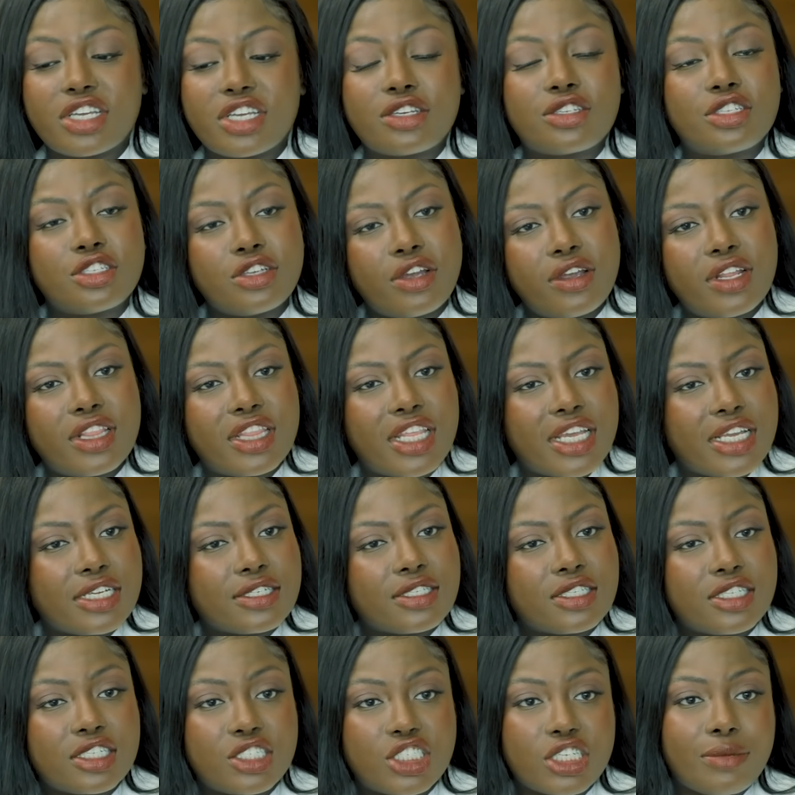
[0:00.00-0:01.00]
There's certain
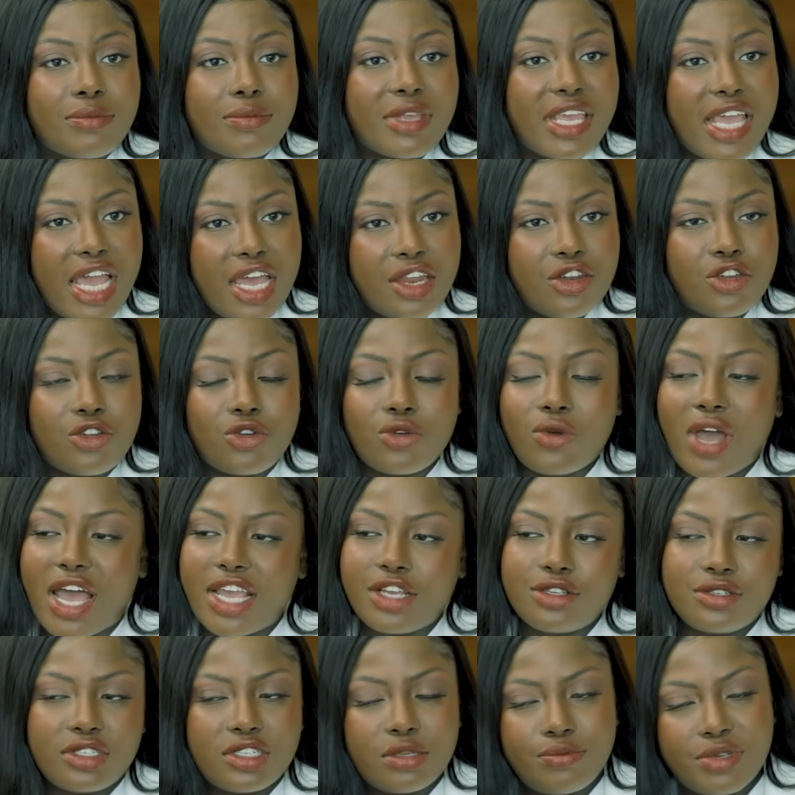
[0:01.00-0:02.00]
things the gym can't do. I
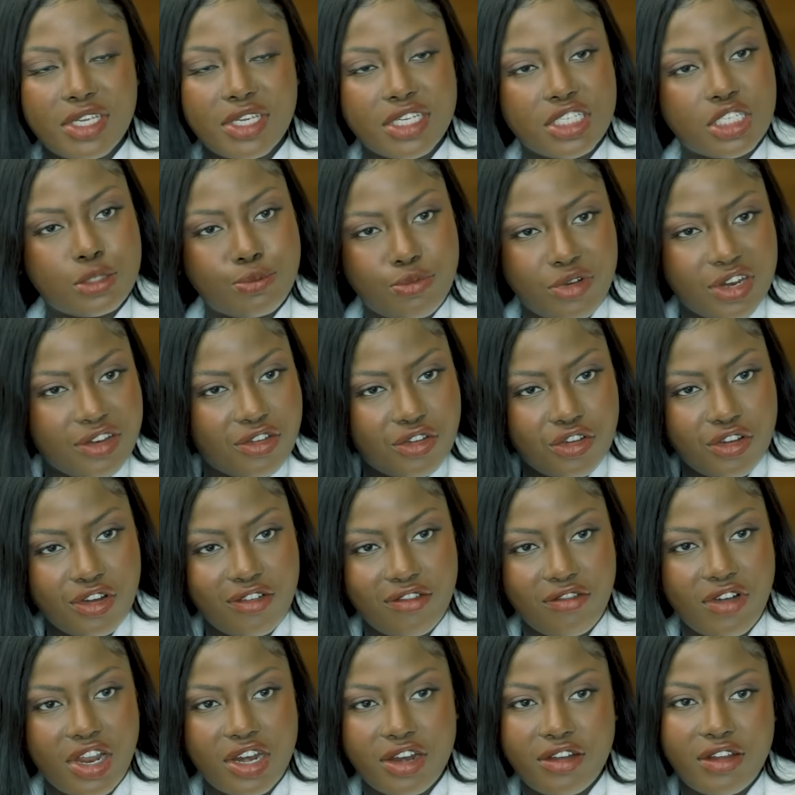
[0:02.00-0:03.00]
used to be a sprinter,
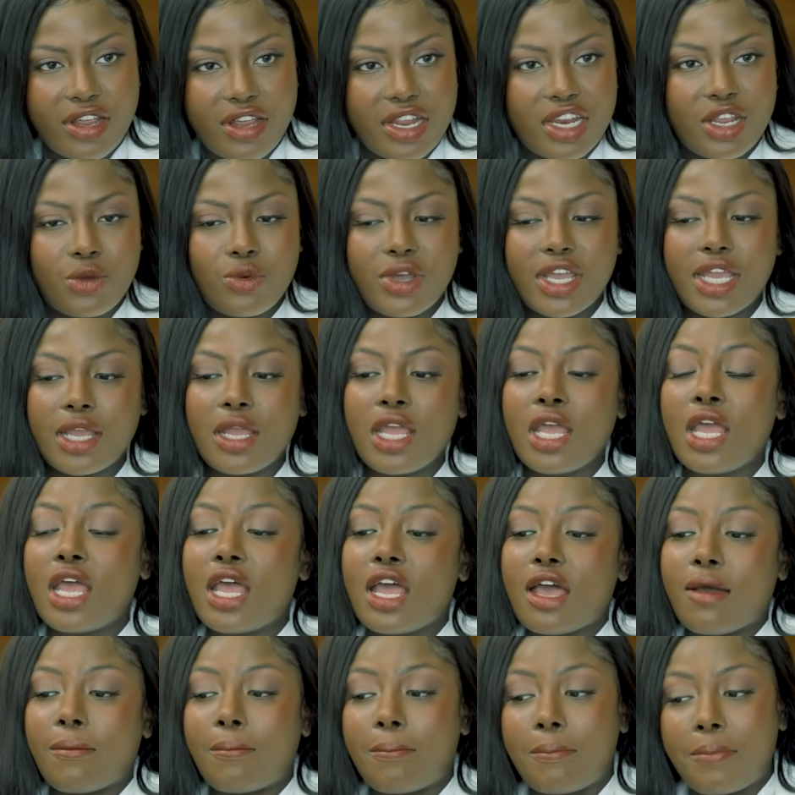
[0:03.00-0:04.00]
runner anyway,
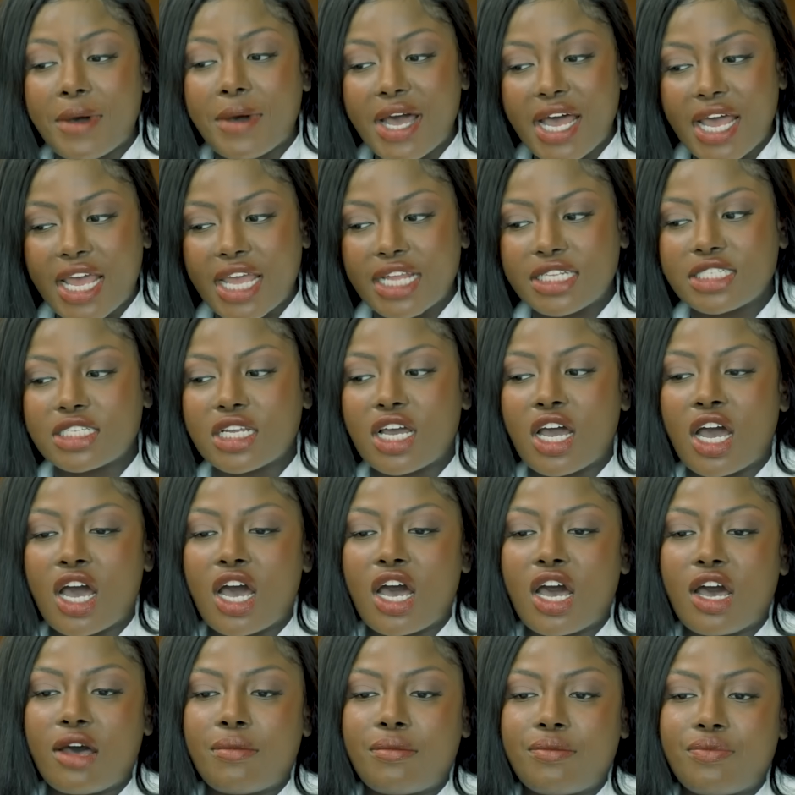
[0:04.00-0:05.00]
mm. but
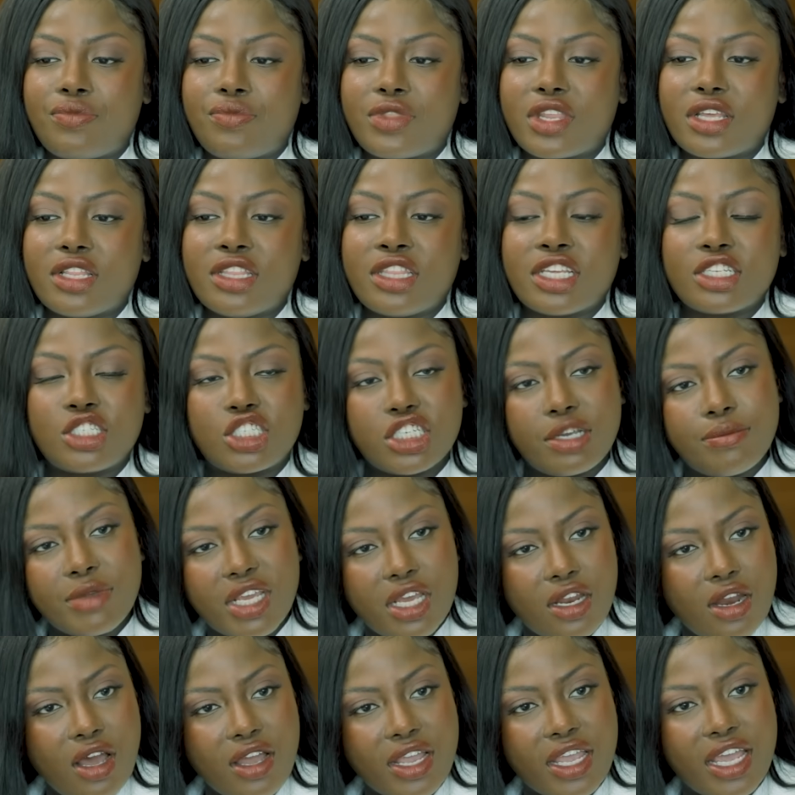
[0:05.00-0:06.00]
um, the gym
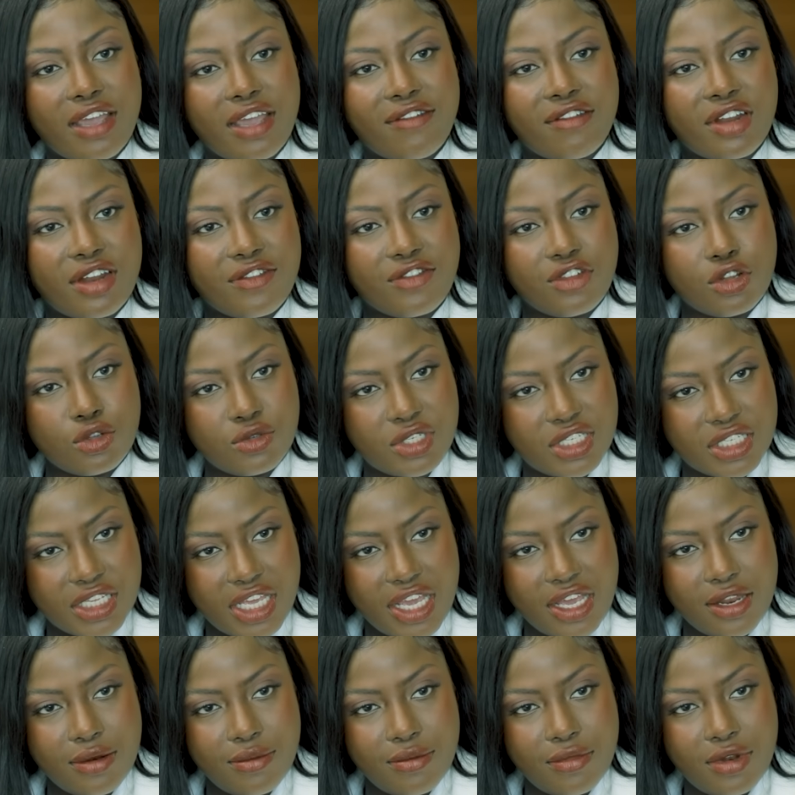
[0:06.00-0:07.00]
cannot get rid of loose
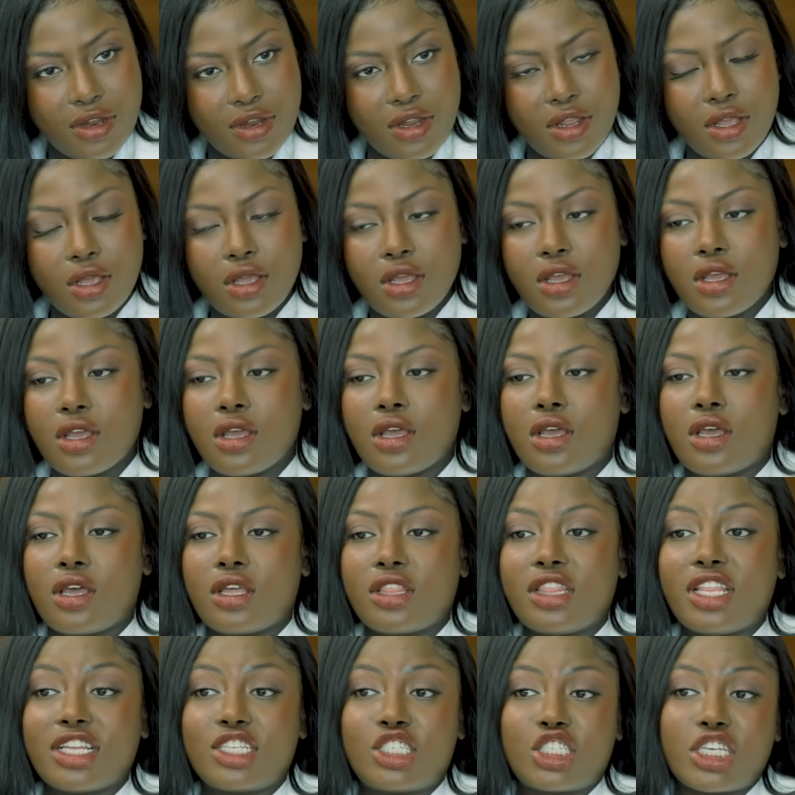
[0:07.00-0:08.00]
skin.
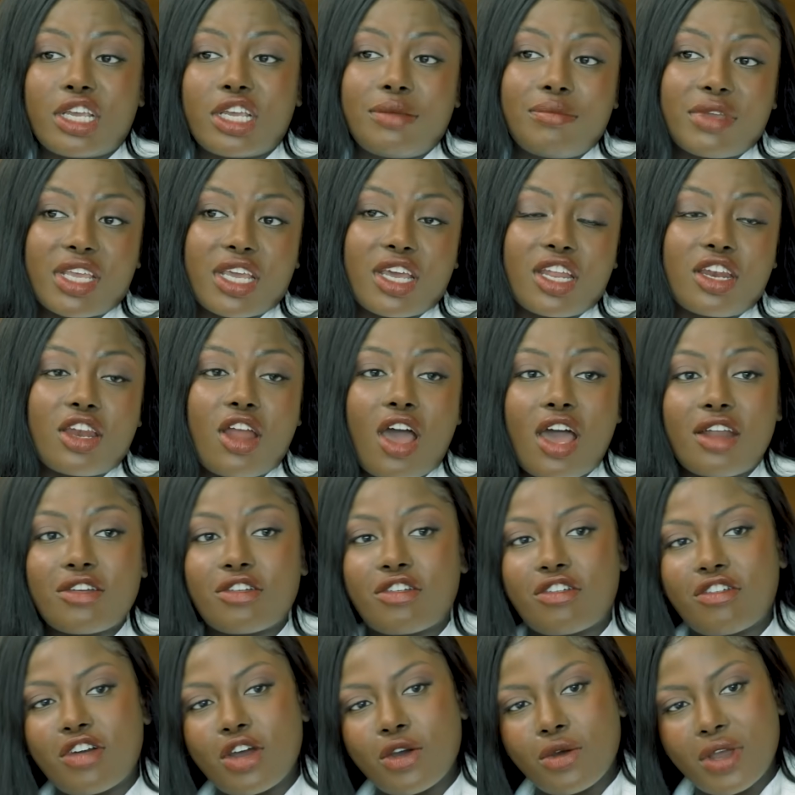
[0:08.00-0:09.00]
Yeah. The gym cannot
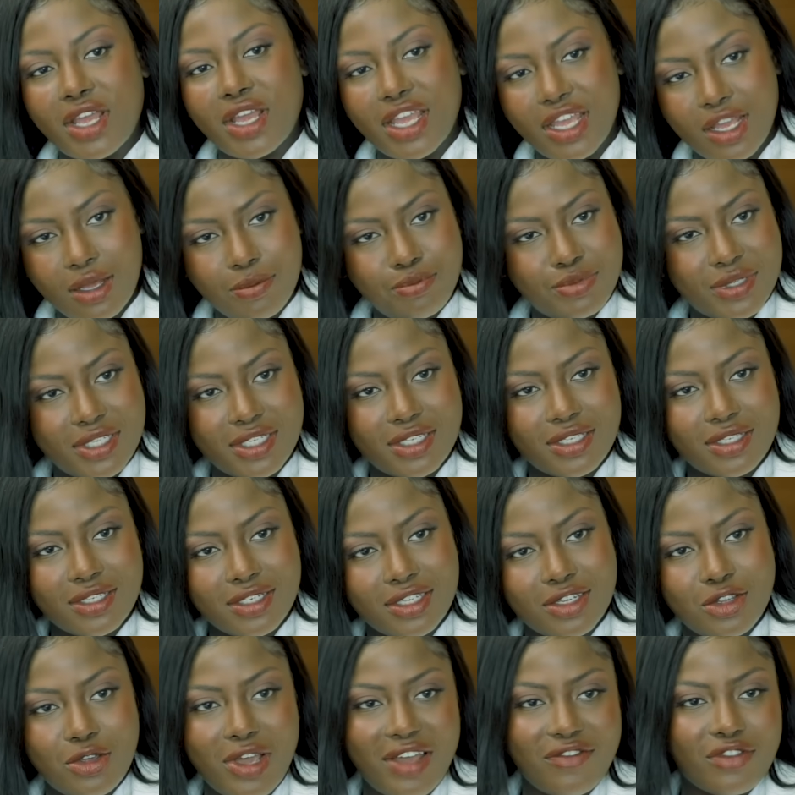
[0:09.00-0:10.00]
grow hips.
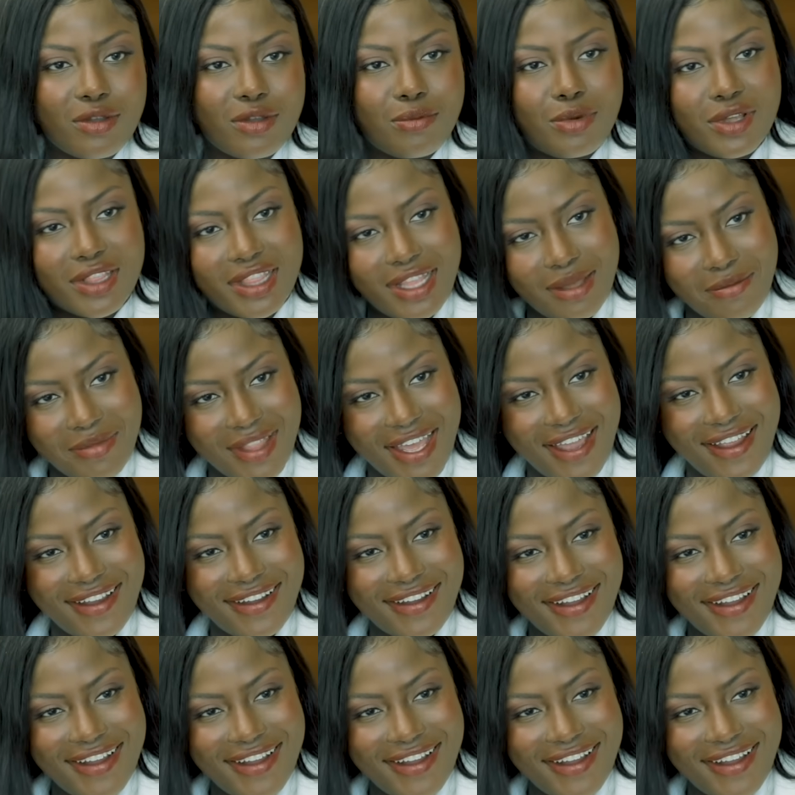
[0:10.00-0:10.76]
You have to no, put them there.